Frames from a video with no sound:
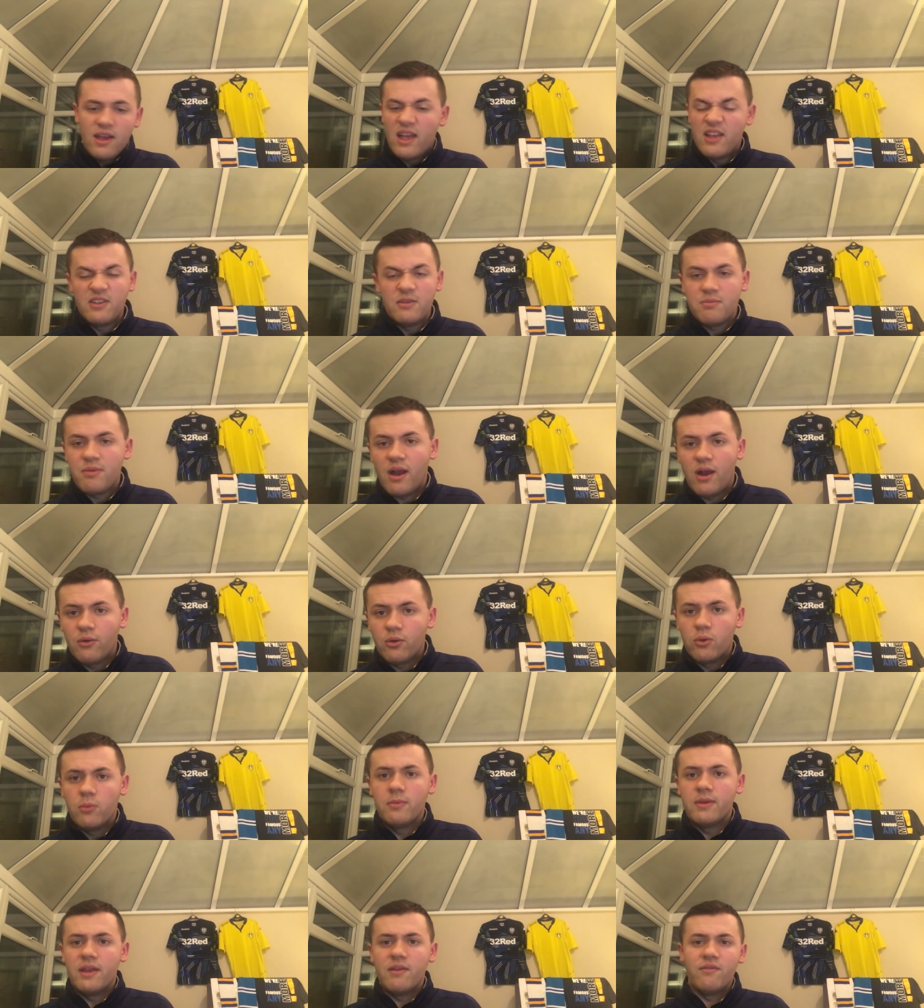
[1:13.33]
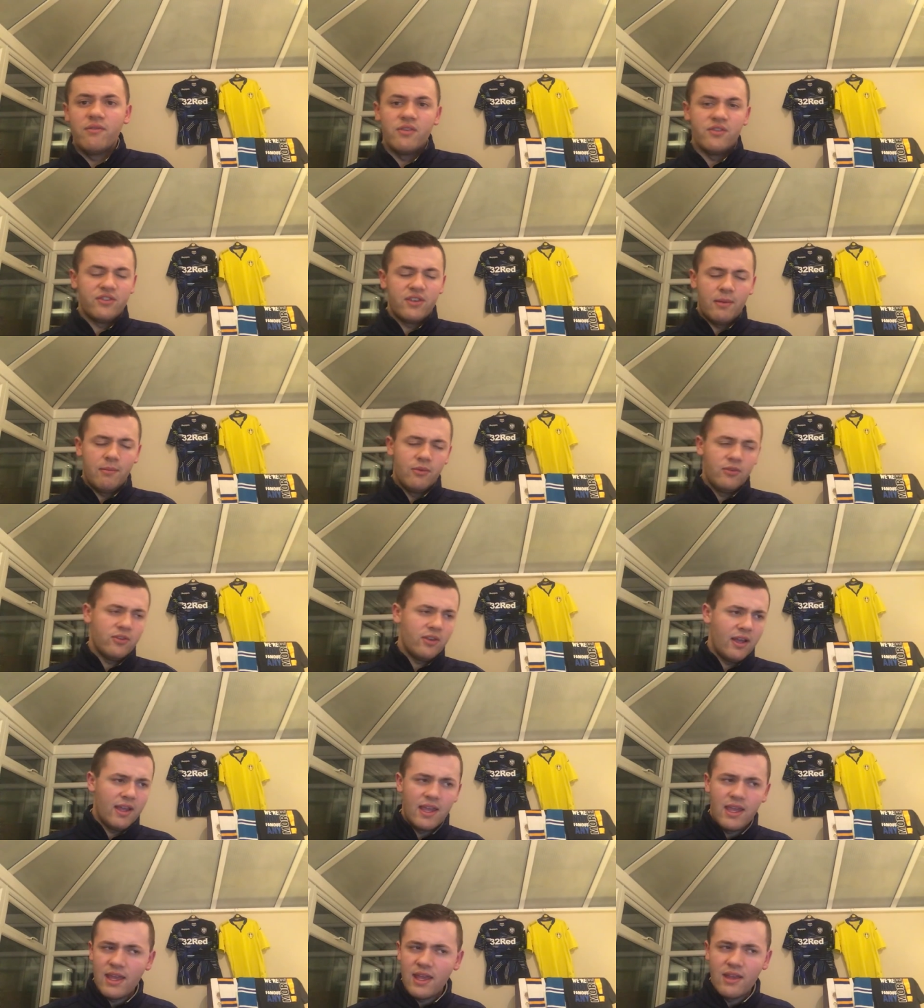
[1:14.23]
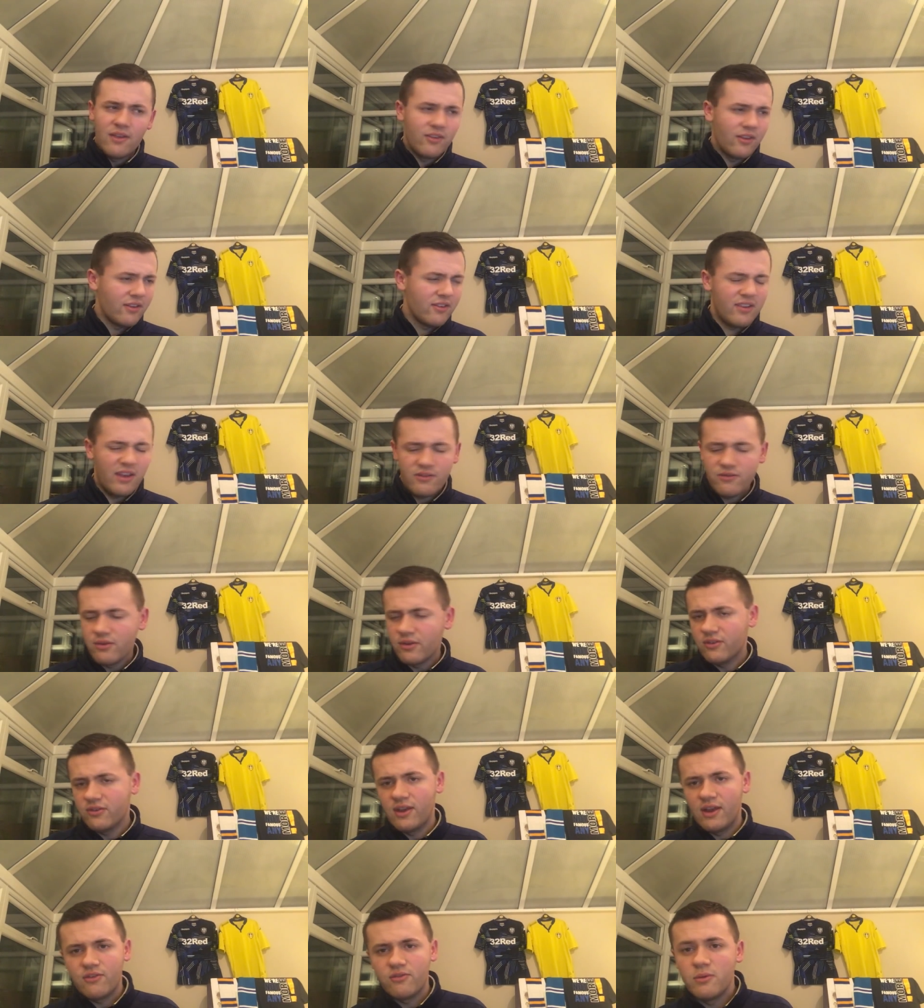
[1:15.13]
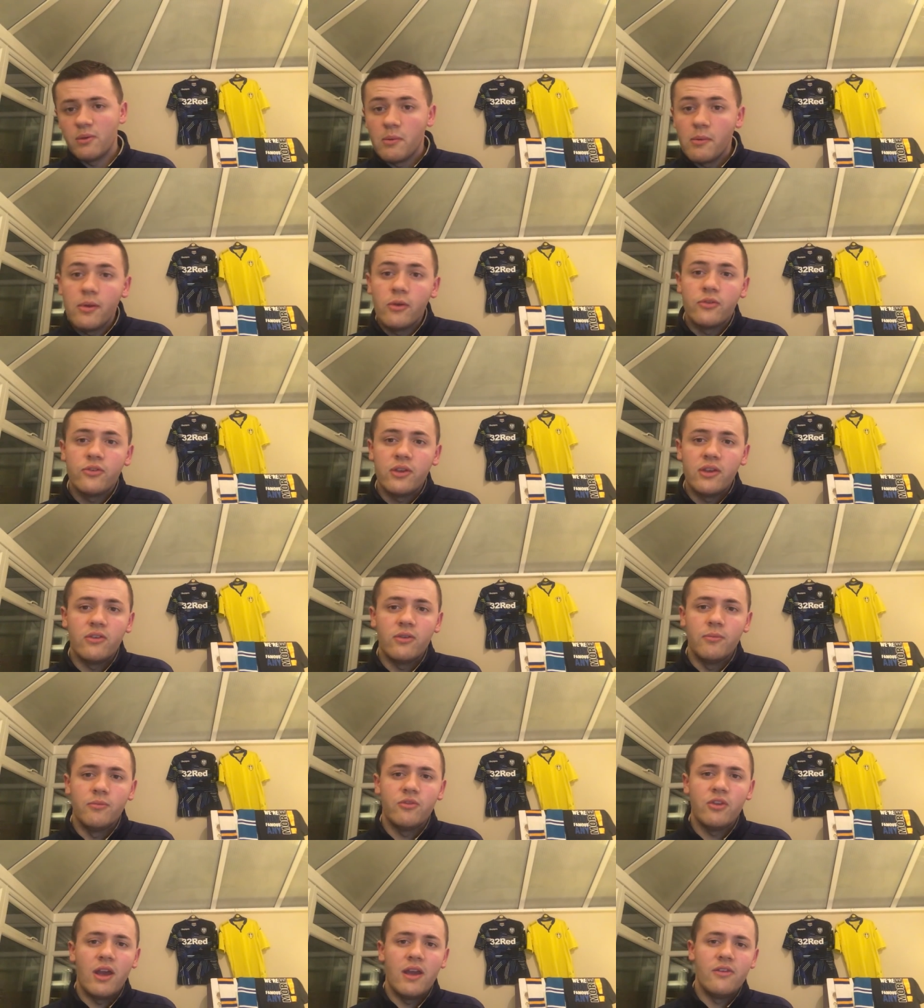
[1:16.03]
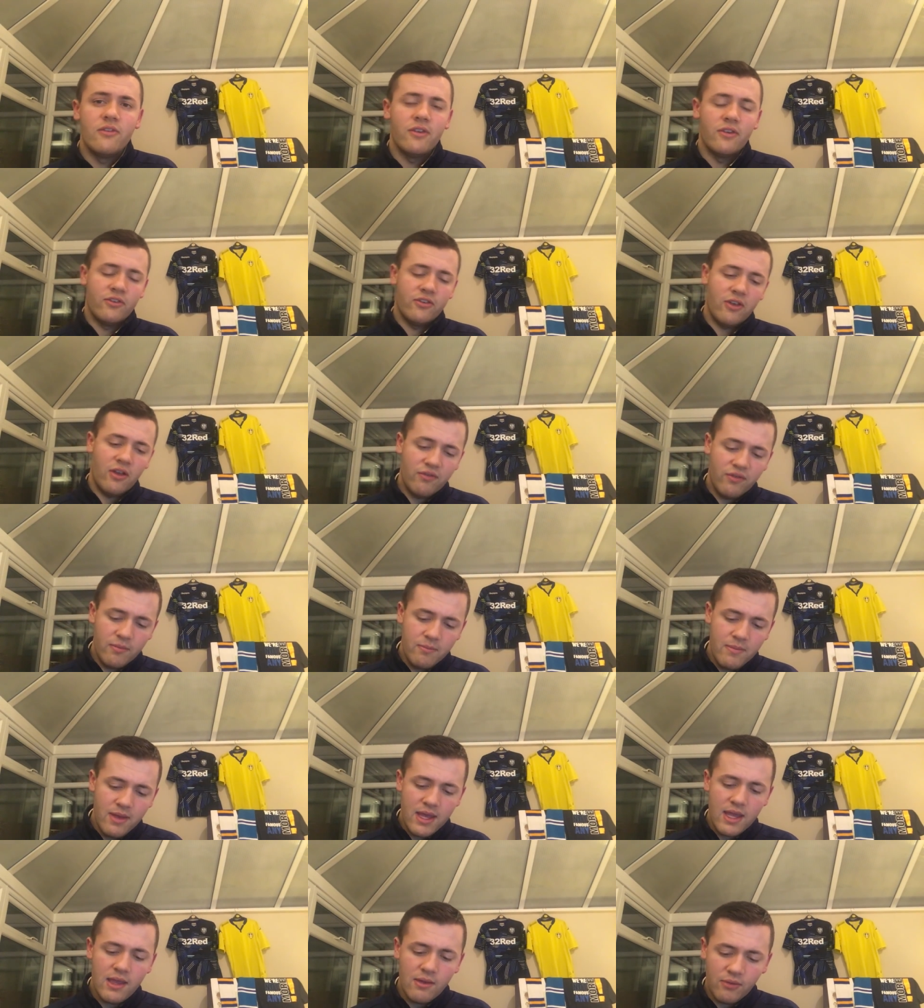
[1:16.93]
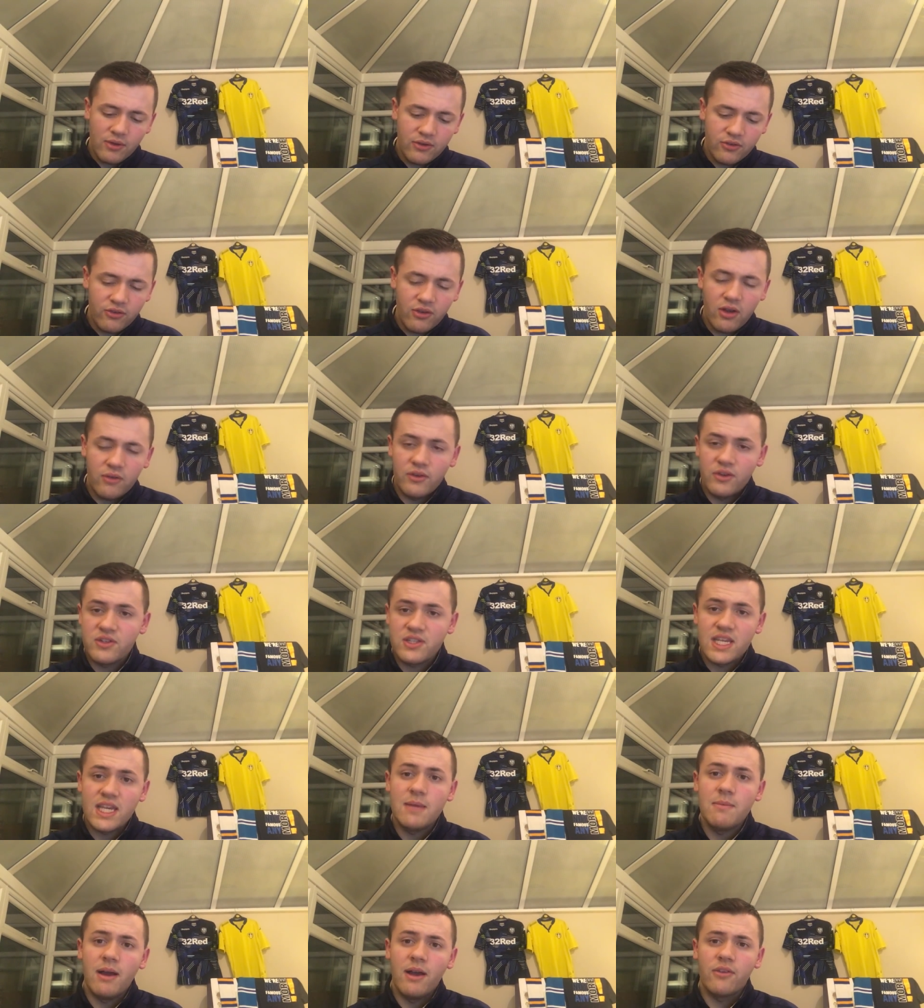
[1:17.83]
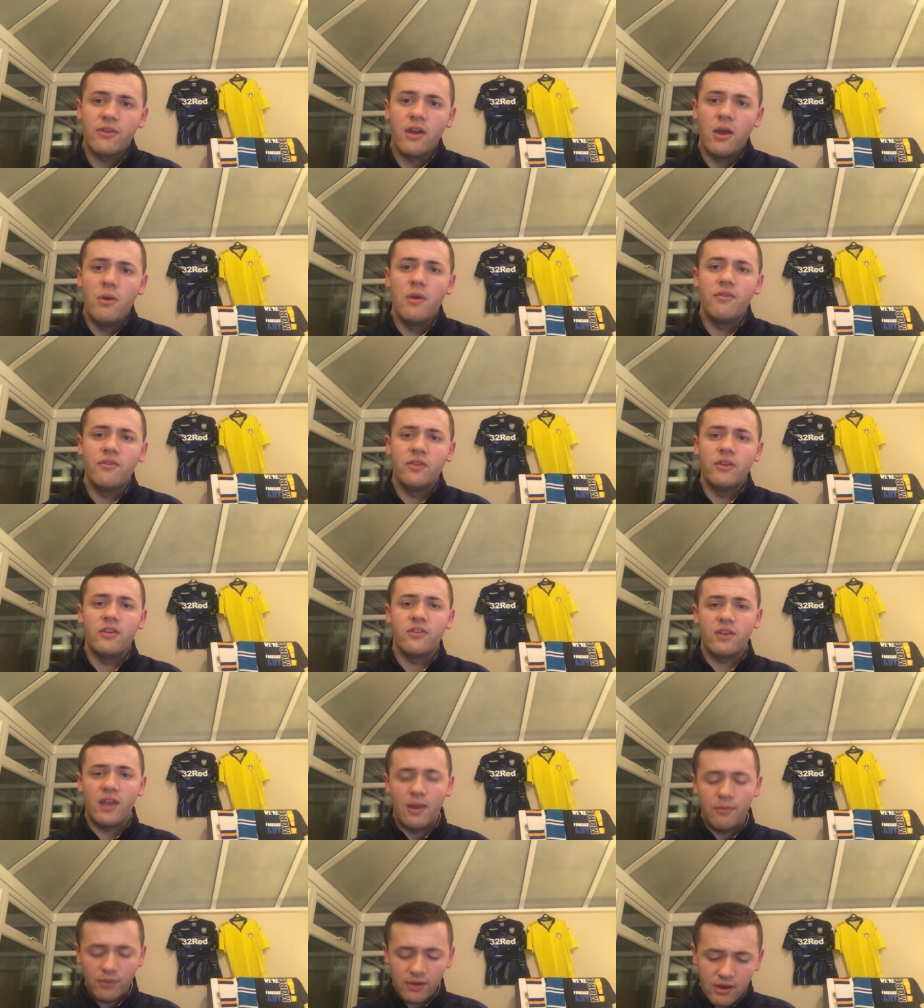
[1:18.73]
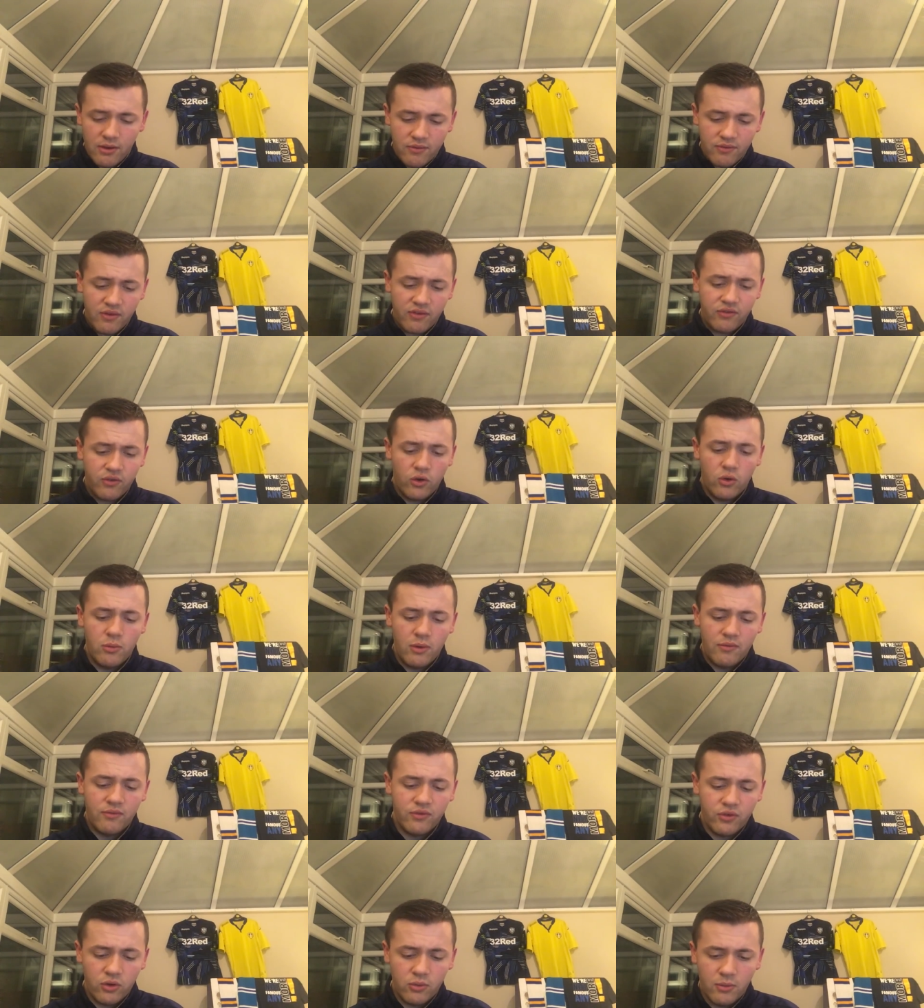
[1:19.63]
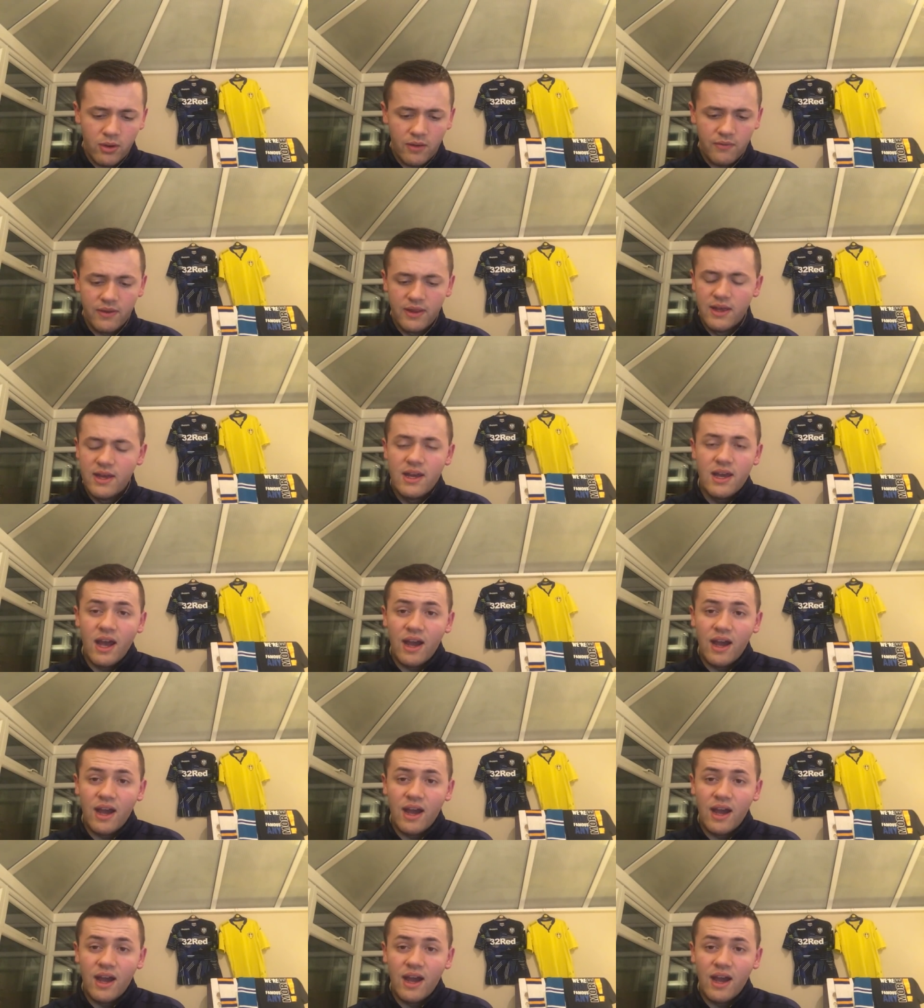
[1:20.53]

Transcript: Izzy Brown coming in for Samu Saiz, etc., etc. We will see some changes. So for me, I'm going to start with the team I go with for this game. We go with a 4-1-4-1.